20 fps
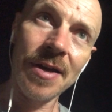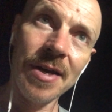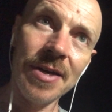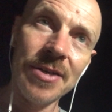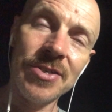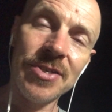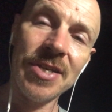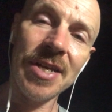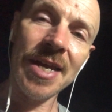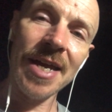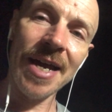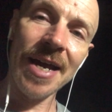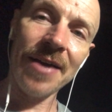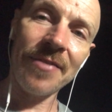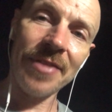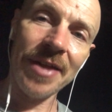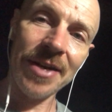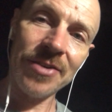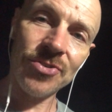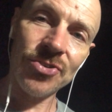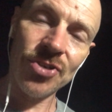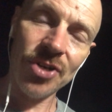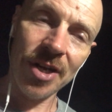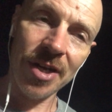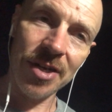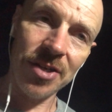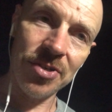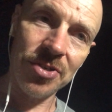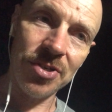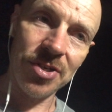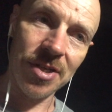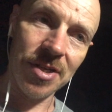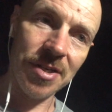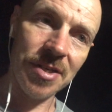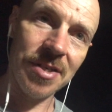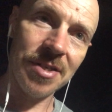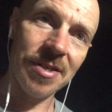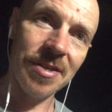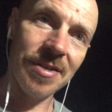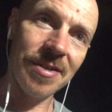See how that
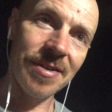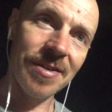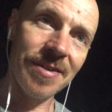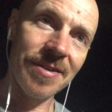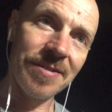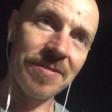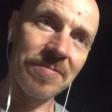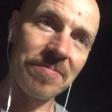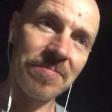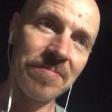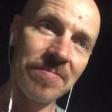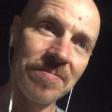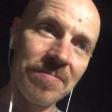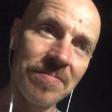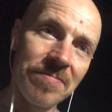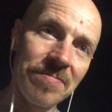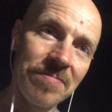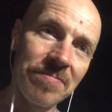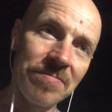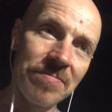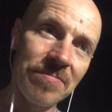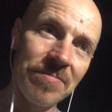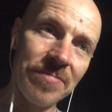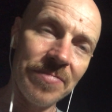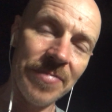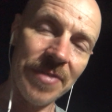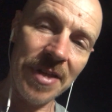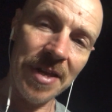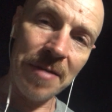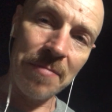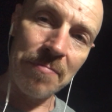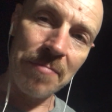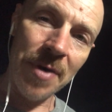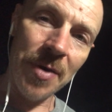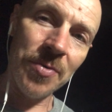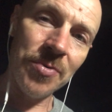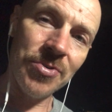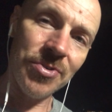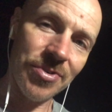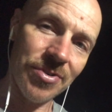changes the
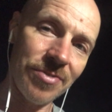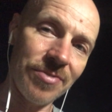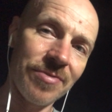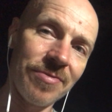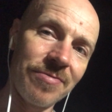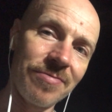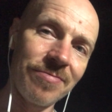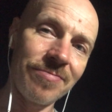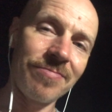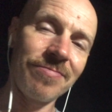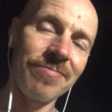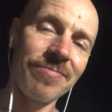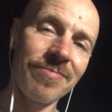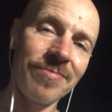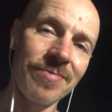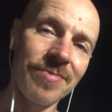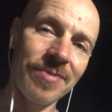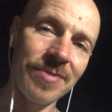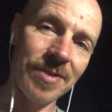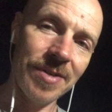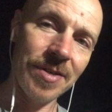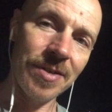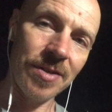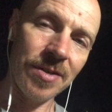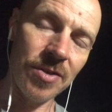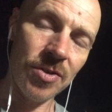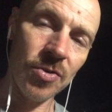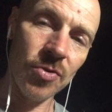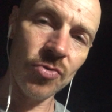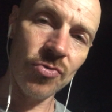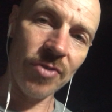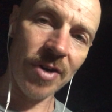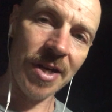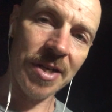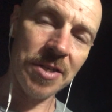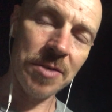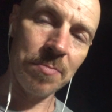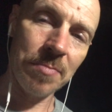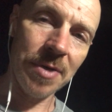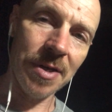emotion you
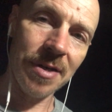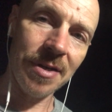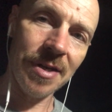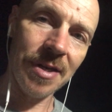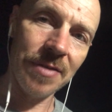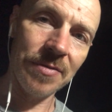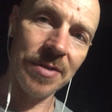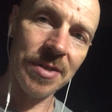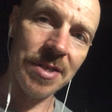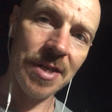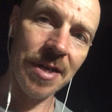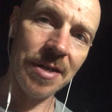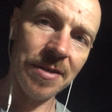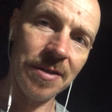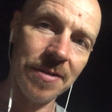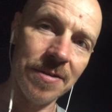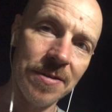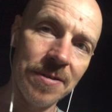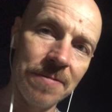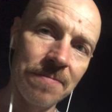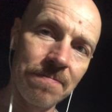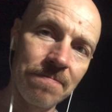transmit in the sentence.